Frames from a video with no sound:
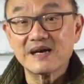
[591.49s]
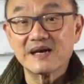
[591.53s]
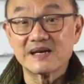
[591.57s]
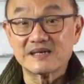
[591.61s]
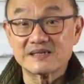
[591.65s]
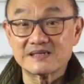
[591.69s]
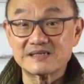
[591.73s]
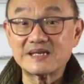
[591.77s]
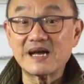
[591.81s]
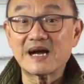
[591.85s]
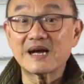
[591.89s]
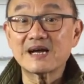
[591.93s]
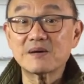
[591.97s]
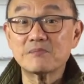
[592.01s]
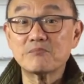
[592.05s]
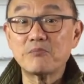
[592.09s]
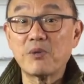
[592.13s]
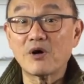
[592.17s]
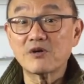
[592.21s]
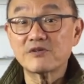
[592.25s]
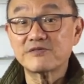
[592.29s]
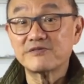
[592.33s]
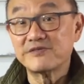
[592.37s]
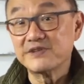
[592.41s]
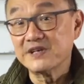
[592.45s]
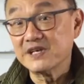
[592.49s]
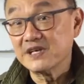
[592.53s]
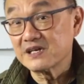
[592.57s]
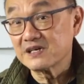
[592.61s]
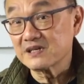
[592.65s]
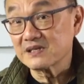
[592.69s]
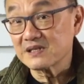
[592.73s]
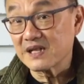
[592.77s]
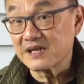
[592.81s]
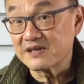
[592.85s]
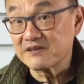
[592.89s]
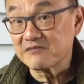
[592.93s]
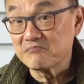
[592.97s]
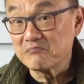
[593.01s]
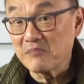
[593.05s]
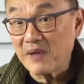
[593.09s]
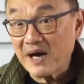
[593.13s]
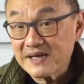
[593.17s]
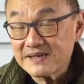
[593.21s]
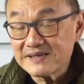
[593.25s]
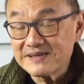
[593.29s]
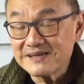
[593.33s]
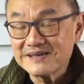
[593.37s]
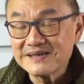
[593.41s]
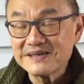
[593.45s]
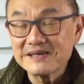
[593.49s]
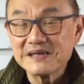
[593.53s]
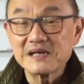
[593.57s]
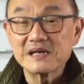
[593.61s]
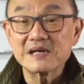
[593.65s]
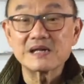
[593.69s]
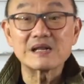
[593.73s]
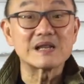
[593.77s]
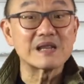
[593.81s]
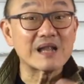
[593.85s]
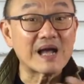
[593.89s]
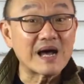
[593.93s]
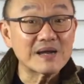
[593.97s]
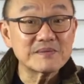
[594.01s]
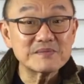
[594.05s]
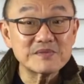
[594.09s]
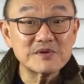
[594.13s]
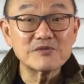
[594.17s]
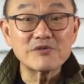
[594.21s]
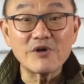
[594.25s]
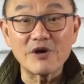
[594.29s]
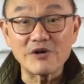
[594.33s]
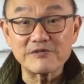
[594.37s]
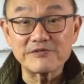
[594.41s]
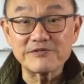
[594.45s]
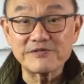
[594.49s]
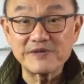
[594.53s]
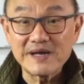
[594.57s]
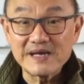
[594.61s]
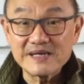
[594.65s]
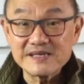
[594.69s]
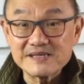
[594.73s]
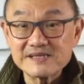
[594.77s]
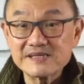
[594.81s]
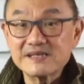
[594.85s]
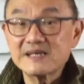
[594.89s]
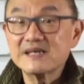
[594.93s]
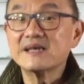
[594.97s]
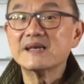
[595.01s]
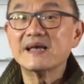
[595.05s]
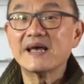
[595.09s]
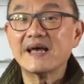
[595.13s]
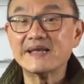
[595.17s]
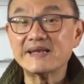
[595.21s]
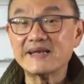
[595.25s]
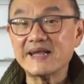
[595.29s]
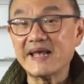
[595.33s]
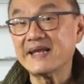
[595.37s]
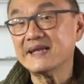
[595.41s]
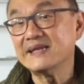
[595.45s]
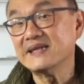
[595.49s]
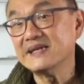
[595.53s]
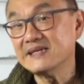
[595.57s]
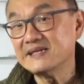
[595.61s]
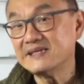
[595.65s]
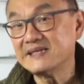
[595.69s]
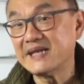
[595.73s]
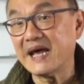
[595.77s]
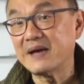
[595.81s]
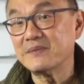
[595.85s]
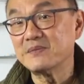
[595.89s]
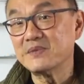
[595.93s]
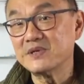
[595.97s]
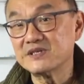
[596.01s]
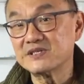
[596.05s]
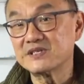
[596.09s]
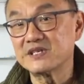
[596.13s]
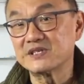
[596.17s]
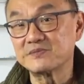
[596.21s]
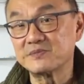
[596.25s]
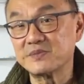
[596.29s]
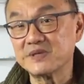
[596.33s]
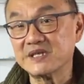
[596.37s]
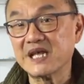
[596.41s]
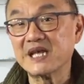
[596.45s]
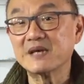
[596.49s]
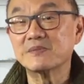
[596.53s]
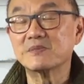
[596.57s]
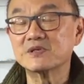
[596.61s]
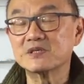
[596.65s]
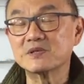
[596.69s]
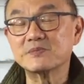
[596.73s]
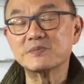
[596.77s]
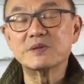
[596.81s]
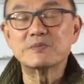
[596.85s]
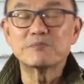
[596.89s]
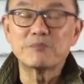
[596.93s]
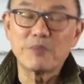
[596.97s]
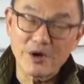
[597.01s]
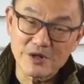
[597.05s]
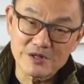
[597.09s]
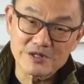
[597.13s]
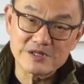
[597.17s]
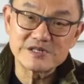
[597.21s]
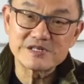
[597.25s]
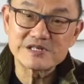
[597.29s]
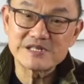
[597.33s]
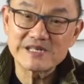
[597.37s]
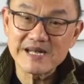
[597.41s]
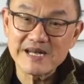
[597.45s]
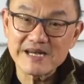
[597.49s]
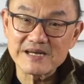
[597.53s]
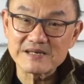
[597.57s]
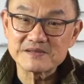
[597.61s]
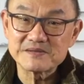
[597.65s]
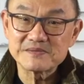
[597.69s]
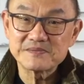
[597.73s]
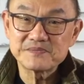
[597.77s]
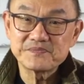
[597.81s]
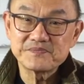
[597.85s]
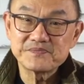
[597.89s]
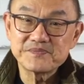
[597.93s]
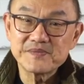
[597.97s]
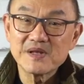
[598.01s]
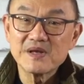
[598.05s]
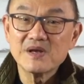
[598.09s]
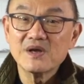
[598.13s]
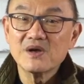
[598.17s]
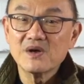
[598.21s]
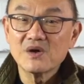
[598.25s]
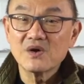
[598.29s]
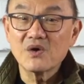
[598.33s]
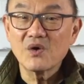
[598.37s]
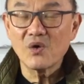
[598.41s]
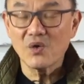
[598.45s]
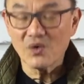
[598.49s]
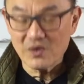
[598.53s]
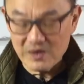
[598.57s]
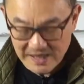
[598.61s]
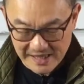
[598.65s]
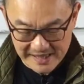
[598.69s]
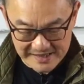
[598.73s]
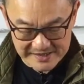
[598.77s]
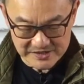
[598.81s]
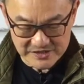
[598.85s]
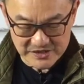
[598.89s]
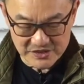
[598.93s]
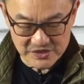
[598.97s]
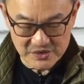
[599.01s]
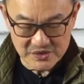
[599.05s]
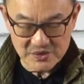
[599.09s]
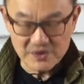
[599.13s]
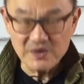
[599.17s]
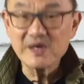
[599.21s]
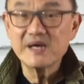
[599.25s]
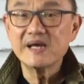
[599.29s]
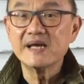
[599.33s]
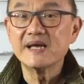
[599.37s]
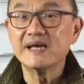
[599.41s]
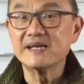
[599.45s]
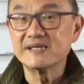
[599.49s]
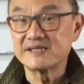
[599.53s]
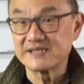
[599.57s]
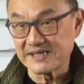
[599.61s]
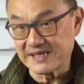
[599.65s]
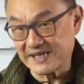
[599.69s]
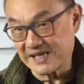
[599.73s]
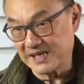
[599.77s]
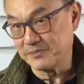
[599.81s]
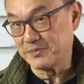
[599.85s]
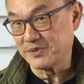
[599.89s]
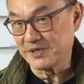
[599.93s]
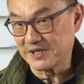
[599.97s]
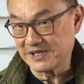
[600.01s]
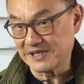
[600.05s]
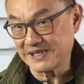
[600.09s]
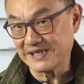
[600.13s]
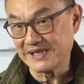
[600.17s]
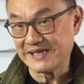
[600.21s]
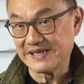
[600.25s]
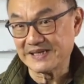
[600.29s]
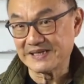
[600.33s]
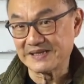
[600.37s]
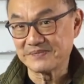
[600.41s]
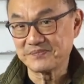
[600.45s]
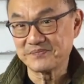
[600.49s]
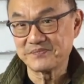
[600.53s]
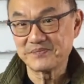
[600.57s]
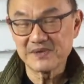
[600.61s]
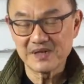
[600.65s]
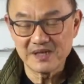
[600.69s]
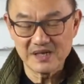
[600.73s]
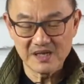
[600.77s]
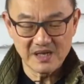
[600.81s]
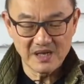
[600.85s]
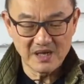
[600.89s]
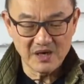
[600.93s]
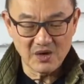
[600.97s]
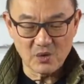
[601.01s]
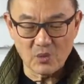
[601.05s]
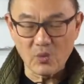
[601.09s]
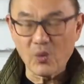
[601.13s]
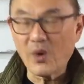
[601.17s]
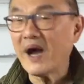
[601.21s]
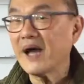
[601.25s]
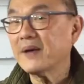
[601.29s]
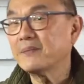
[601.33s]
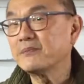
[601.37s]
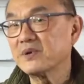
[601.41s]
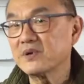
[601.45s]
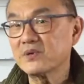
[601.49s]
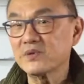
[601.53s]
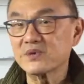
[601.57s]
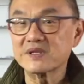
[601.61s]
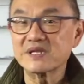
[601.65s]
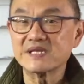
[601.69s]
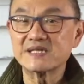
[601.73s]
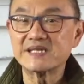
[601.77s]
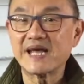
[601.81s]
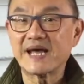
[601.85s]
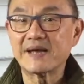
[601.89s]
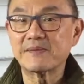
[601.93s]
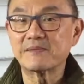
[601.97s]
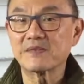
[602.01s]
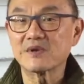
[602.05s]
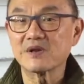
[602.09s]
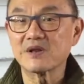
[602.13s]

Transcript: dug a bog vehicle out of mud, climbed a rock face, and any damage has been able to be polished out. All I'd do is to keep it clean. Wipe it with a damp